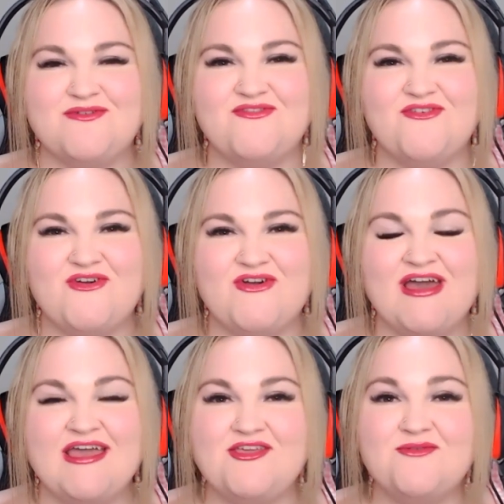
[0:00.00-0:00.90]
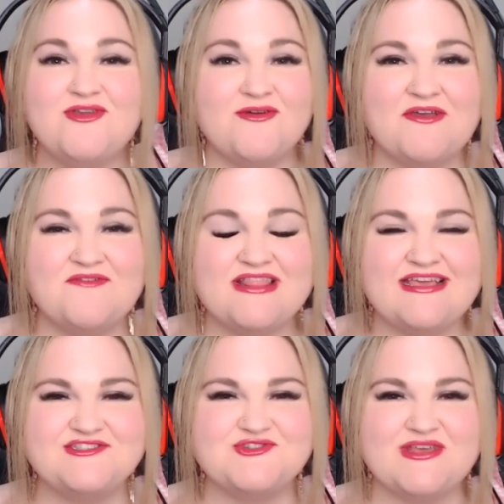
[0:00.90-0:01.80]
before, you know I really
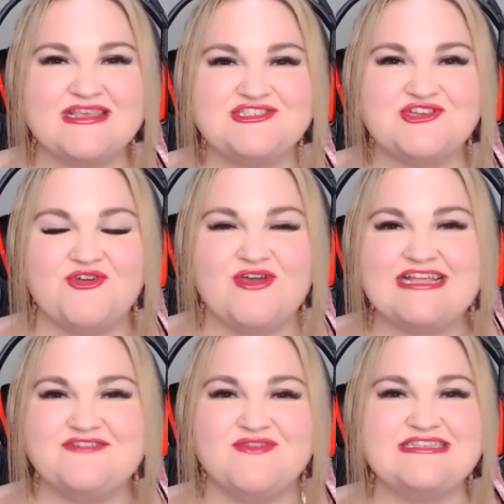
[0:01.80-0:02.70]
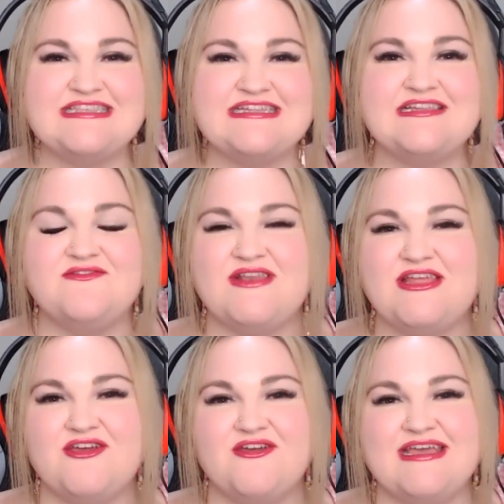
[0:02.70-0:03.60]
enjoy this show. I recently did a
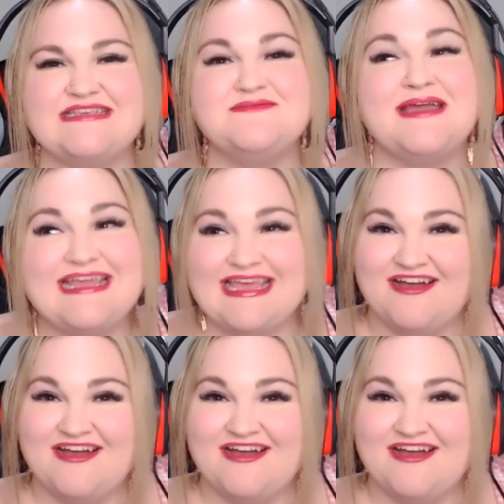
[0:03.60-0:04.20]
video explaining